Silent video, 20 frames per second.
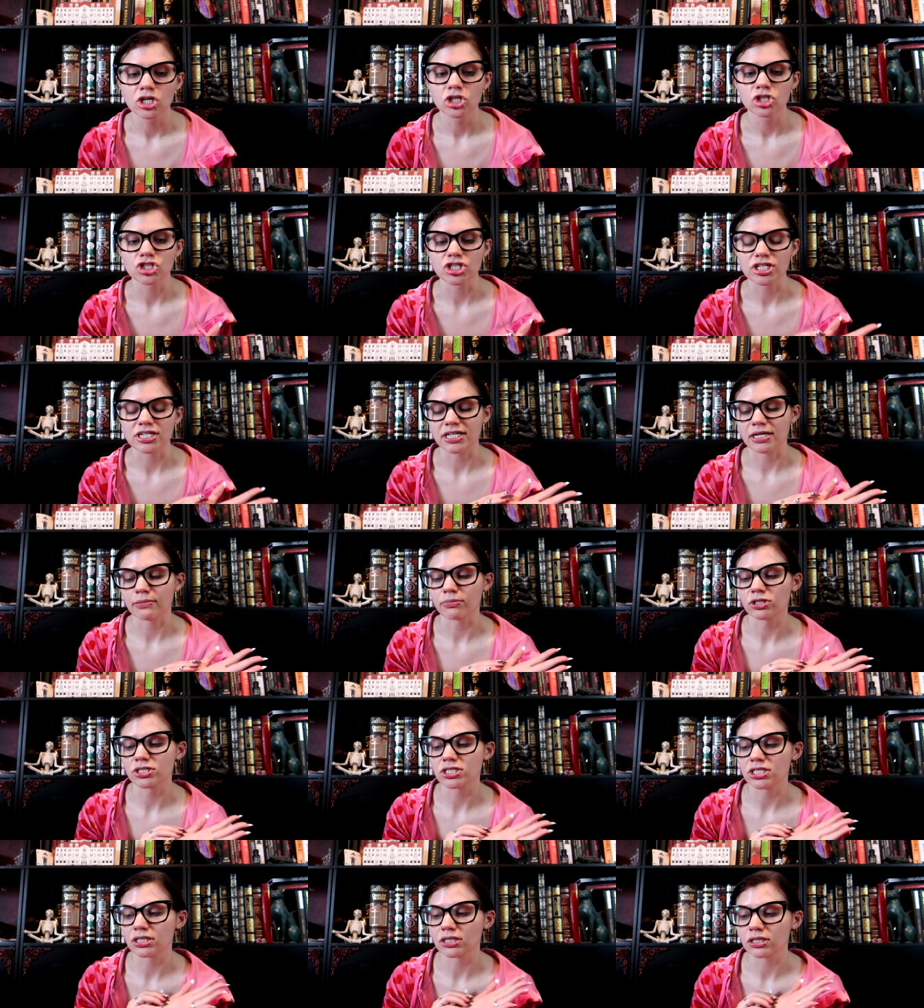She is
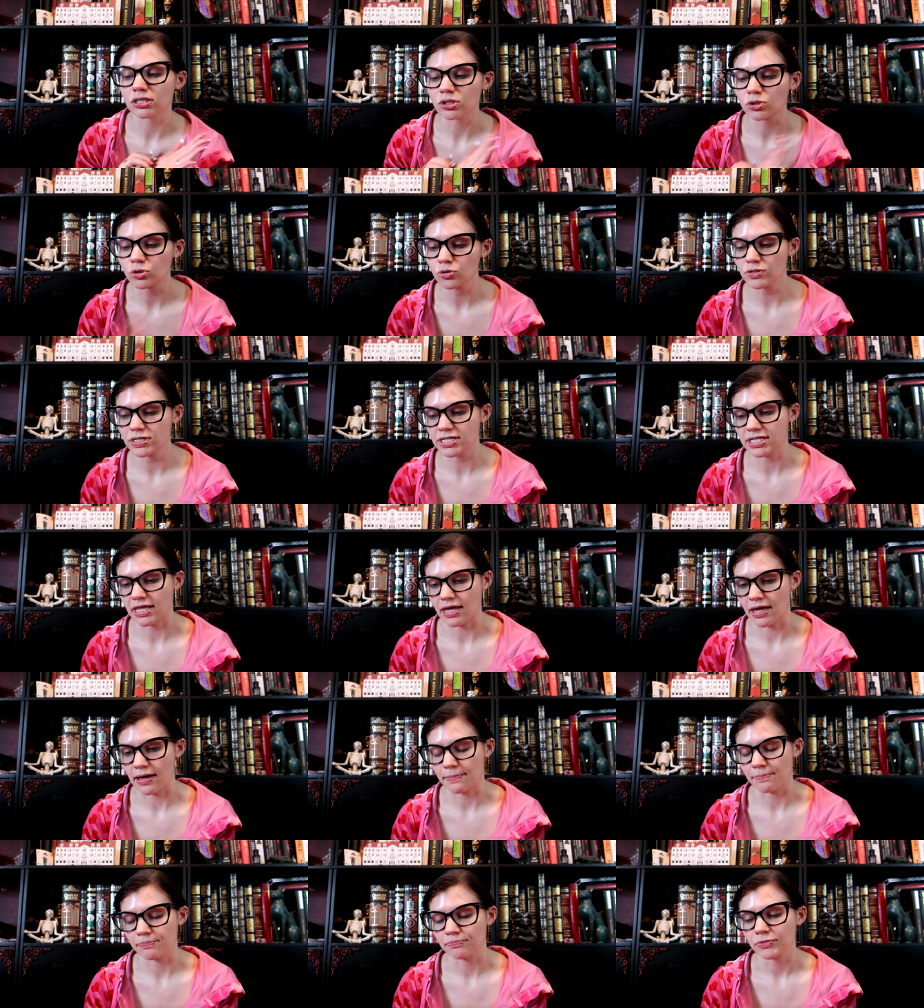able to lose
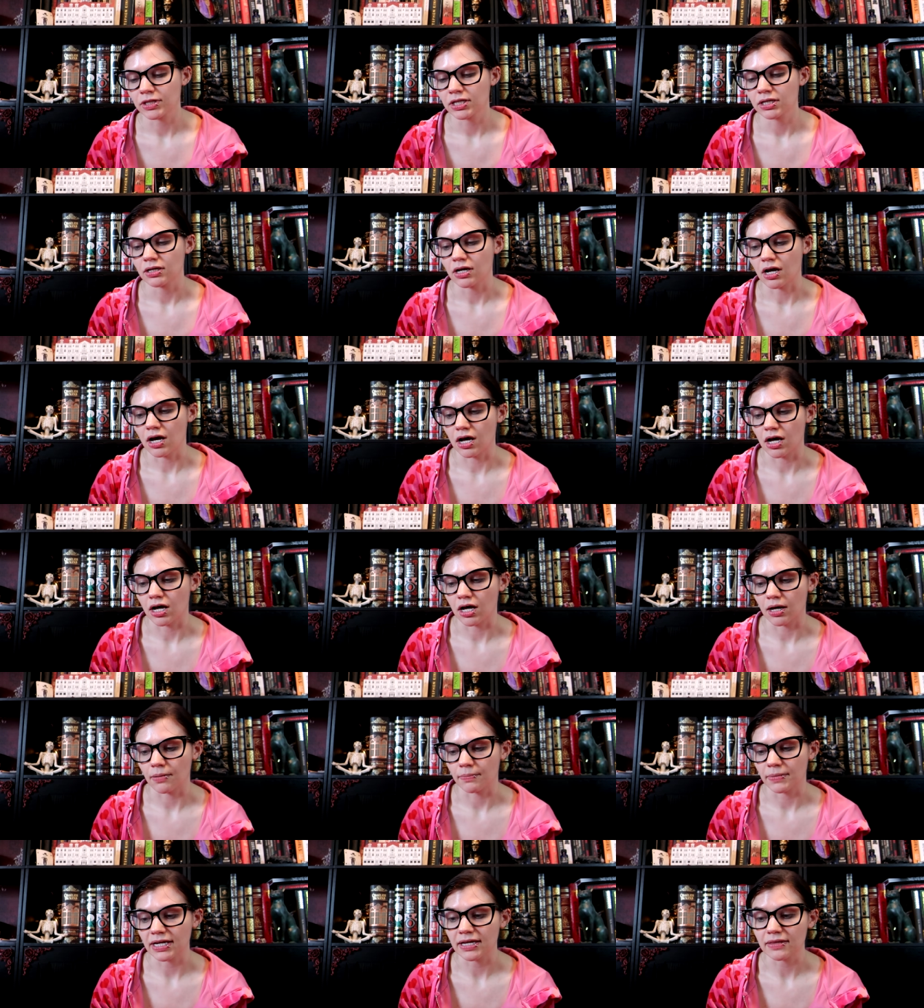them
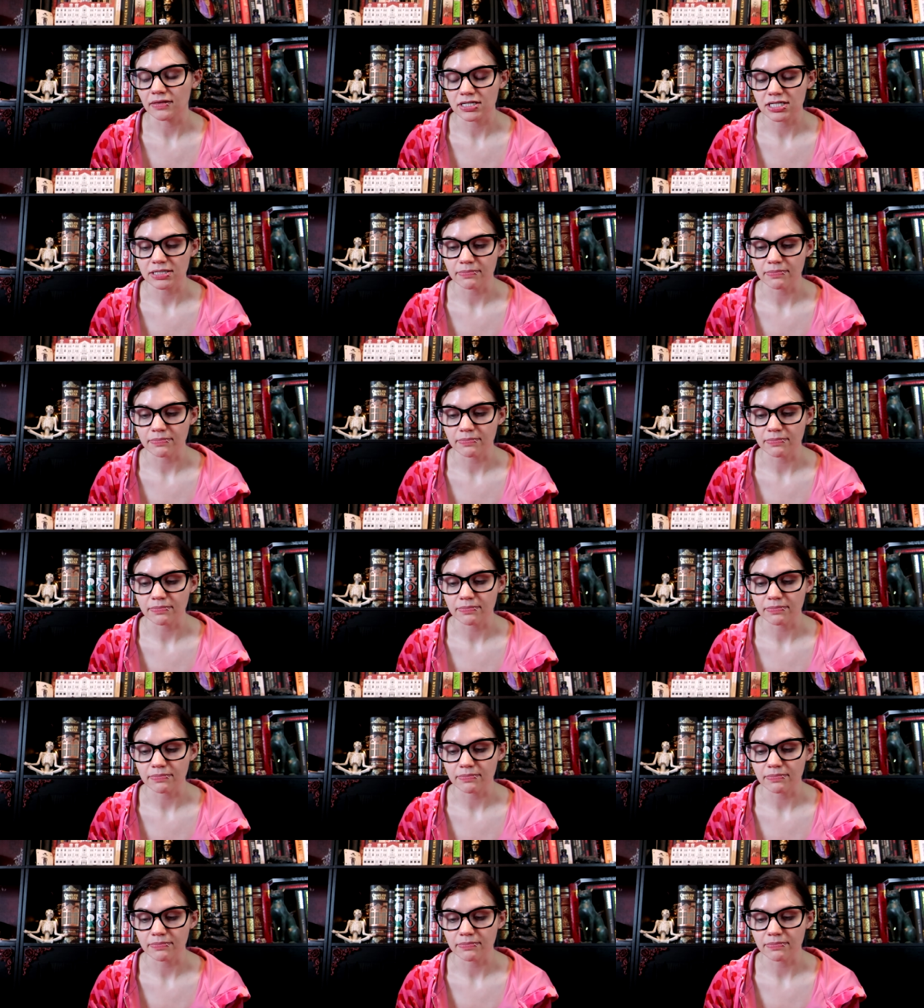um, in the